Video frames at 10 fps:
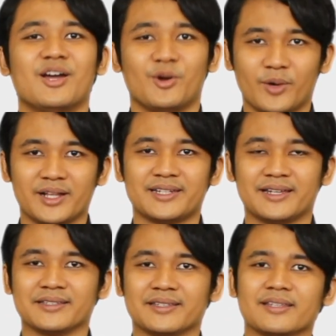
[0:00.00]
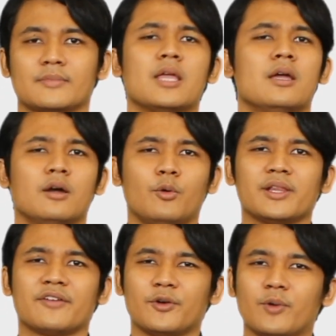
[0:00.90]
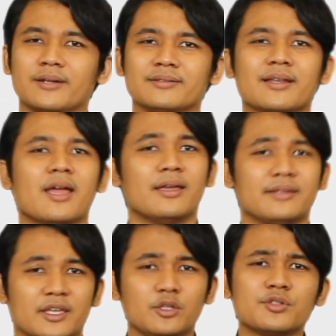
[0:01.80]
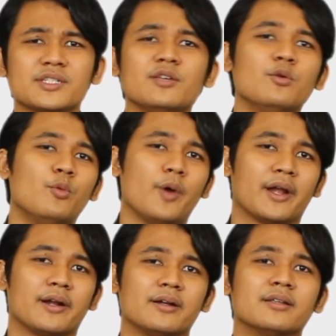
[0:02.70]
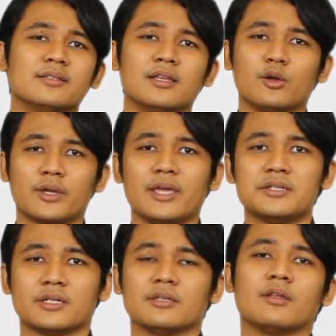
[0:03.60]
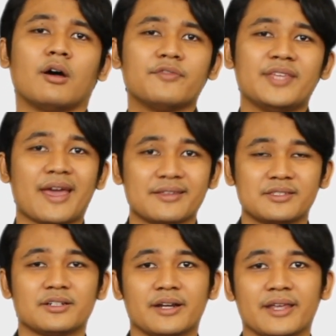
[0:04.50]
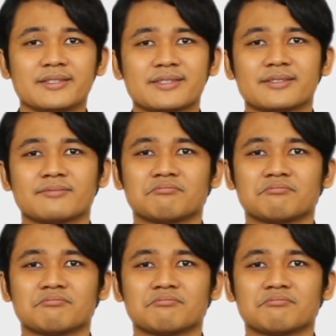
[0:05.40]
Well done. Well everyone, can you see where the location of the answer is?